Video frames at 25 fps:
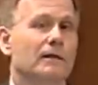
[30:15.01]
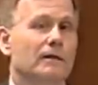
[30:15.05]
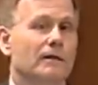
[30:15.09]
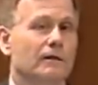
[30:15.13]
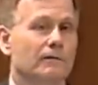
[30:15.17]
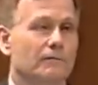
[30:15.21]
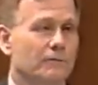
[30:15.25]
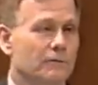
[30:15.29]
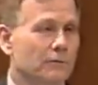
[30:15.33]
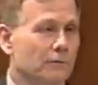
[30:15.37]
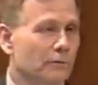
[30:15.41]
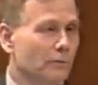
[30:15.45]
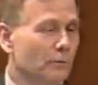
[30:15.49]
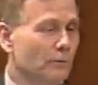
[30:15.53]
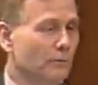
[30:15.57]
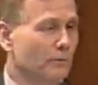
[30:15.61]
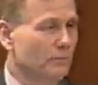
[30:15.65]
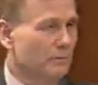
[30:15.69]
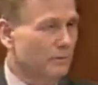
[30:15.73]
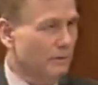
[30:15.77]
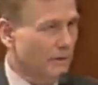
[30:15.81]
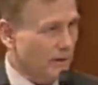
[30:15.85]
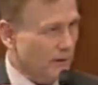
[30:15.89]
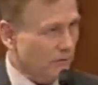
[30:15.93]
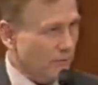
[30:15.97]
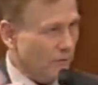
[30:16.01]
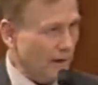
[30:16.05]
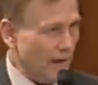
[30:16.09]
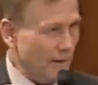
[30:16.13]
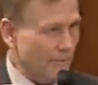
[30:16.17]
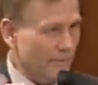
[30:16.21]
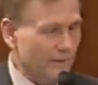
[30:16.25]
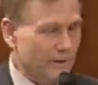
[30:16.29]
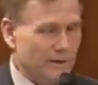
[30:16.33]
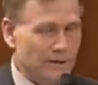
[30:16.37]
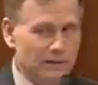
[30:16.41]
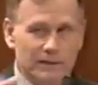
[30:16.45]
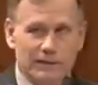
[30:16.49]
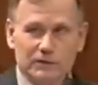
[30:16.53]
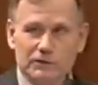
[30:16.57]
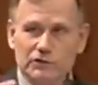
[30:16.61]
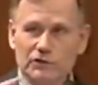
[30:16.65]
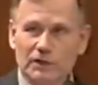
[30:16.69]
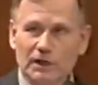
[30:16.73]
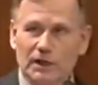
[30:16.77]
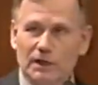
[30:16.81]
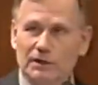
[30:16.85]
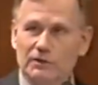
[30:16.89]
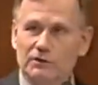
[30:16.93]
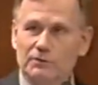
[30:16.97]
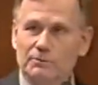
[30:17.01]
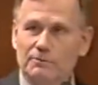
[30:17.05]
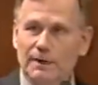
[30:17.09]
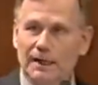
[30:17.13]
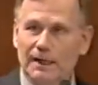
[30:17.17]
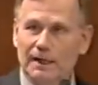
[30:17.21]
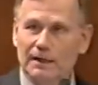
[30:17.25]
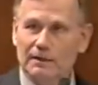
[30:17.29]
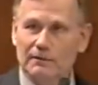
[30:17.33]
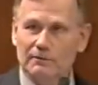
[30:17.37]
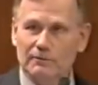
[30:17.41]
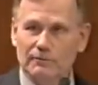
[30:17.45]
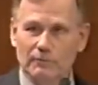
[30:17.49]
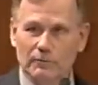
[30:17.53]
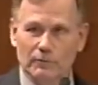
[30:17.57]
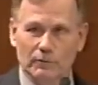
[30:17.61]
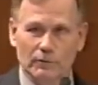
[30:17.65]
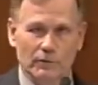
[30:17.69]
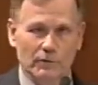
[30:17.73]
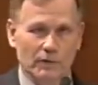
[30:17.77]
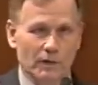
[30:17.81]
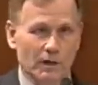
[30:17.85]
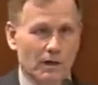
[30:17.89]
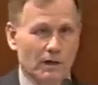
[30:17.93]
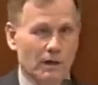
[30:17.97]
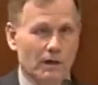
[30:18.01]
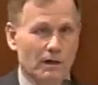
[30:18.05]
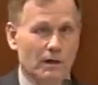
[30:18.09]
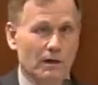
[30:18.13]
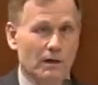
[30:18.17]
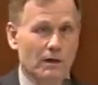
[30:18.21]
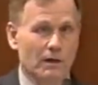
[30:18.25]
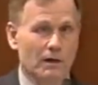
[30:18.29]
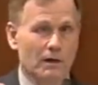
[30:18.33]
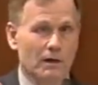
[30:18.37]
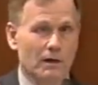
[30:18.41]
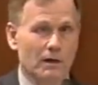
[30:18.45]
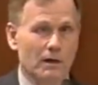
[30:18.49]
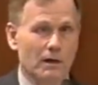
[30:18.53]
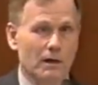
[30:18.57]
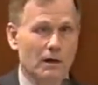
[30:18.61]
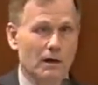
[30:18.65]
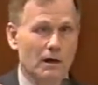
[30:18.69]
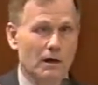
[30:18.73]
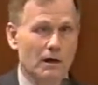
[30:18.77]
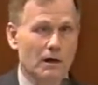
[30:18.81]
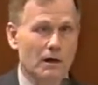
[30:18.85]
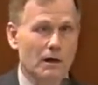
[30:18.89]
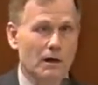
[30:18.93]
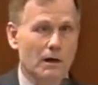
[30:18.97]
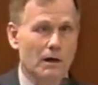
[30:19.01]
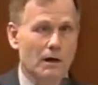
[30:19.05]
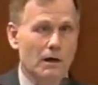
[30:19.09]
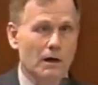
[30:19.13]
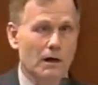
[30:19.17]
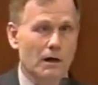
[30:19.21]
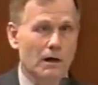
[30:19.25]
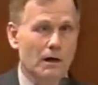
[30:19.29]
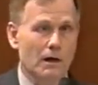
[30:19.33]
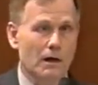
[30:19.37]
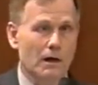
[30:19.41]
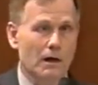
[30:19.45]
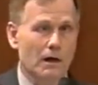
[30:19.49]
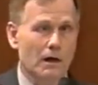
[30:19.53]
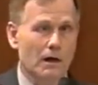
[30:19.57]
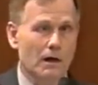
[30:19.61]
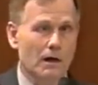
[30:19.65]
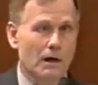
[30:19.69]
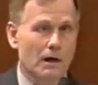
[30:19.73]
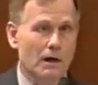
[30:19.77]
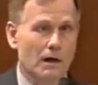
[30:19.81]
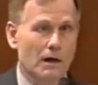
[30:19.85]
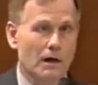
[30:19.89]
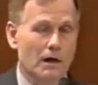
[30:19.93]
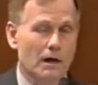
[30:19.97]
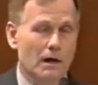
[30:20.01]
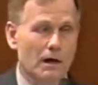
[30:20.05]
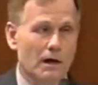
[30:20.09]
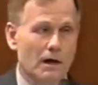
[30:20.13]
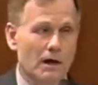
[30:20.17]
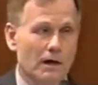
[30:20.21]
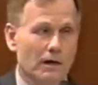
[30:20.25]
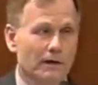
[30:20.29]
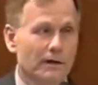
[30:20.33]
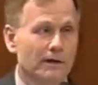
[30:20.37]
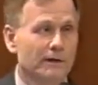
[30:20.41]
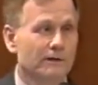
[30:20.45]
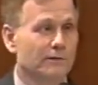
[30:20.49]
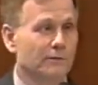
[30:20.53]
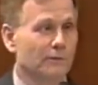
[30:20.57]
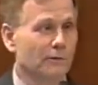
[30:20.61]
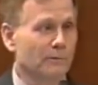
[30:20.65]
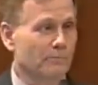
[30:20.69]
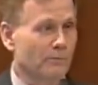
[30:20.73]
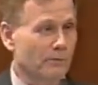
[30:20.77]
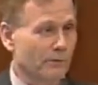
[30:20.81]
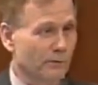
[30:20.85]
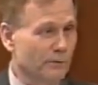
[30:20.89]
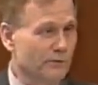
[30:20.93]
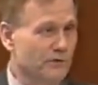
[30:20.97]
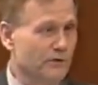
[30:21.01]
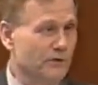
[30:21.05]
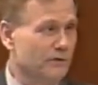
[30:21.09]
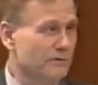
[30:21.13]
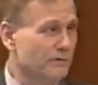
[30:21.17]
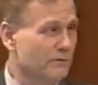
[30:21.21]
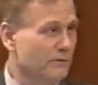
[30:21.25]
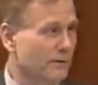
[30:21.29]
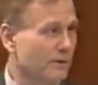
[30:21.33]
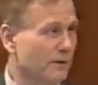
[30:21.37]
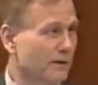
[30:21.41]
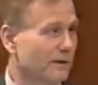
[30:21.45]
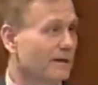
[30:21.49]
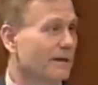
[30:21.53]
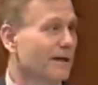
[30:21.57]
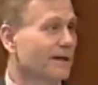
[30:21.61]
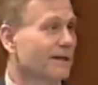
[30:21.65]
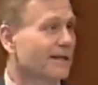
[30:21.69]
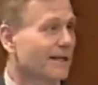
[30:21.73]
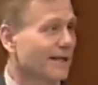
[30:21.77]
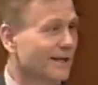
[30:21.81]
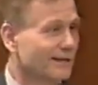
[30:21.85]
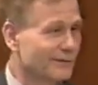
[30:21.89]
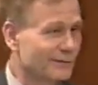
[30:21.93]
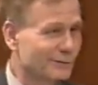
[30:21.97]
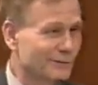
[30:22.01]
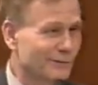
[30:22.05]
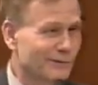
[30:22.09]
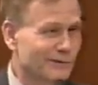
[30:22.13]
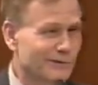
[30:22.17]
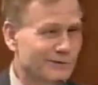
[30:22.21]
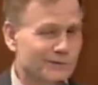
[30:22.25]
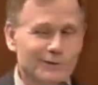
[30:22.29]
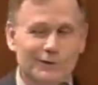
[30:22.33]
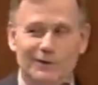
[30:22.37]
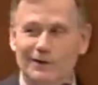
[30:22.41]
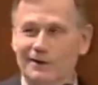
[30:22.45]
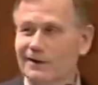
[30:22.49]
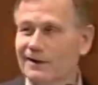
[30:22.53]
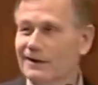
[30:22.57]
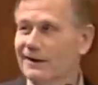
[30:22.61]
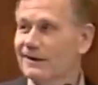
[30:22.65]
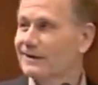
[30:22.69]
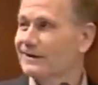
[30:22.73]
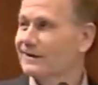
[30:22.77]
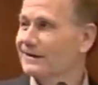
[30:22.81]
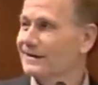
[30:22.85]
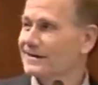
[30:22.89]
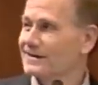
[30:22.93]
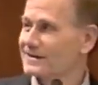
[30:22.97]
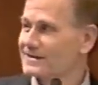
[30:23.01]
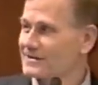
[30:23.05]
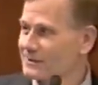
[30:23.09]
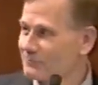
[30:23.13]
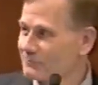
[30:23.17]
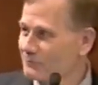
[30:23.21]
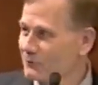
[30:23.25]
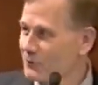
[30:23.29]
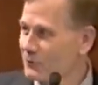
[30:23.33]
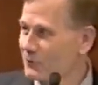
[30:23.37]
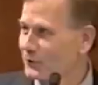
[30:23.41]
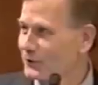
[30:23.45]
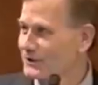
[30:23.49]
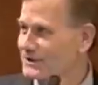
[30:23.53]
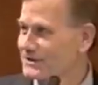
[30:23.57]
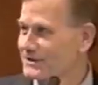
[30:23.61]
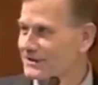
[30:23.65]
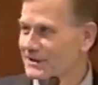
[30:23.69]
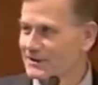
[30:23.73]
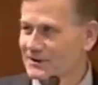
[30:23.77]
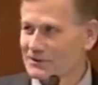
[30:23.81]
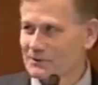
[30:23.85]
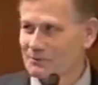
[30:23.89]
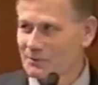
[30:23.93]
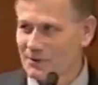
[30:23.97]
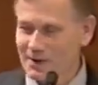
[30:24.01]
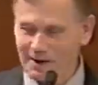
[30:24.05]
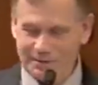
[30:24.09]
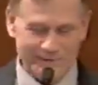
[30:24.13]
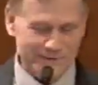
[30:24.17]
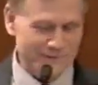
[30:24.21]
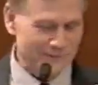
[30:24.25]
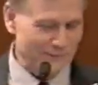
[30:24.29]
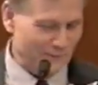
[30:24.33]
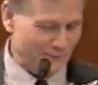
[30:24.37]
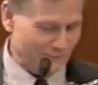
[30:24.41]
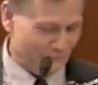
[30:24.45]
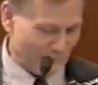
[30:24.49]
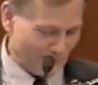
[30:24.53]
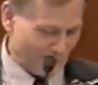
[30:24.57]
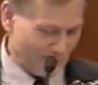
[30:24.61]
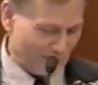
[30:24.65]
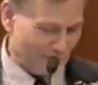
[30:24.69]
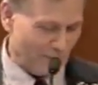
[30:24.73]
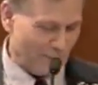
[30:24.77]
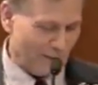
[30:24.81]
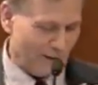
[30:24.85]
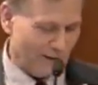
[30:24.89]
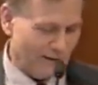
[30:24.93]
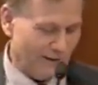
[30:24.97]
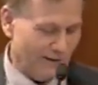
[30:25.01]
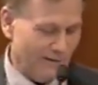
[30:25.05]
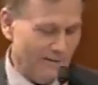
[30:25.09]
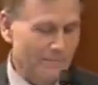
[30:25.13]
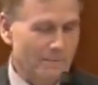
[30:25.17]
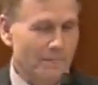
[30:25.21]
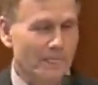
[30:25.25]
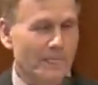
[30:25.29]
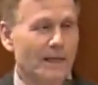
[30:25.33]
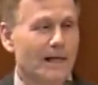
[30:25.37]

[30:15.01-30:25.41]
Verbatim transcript: if you rapidly change back and forth, ah, you approach a trill, and I can't do a trill. Some vocalists in here probably do it very well.